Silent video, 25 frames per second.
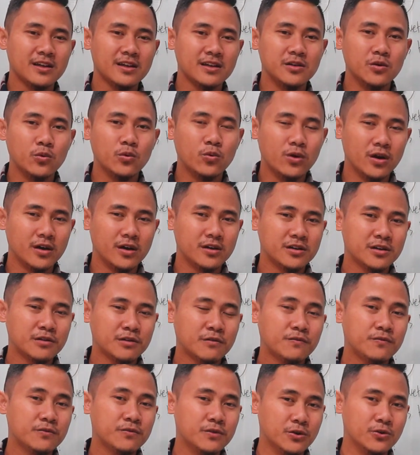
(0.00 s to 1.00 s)
the water
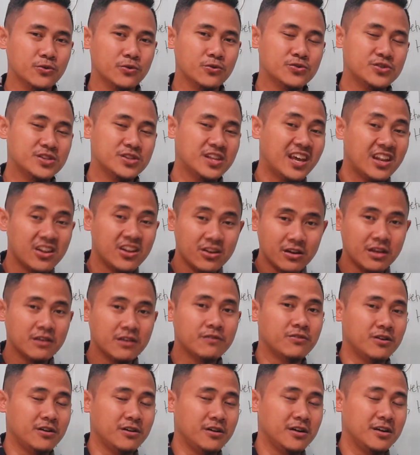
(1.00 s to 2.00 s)
flows in the
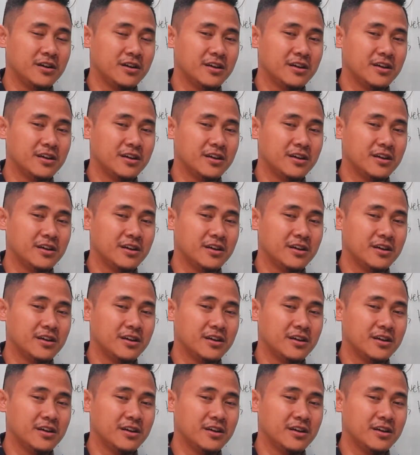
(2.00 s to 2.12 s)
river.